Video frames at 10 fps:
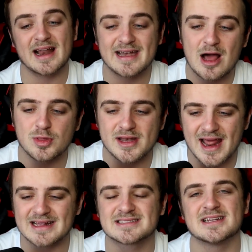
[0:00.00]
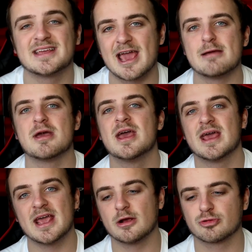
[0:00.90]
And now the next game
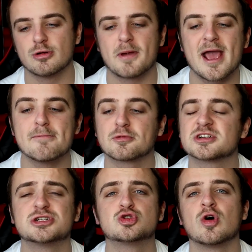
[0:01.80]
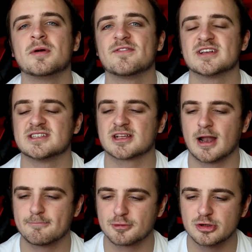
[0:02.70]
in Group A, Borussia Dortmund versus
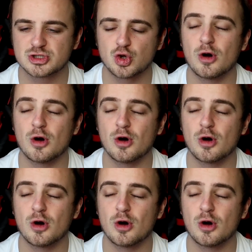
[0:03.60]
Club Brugge.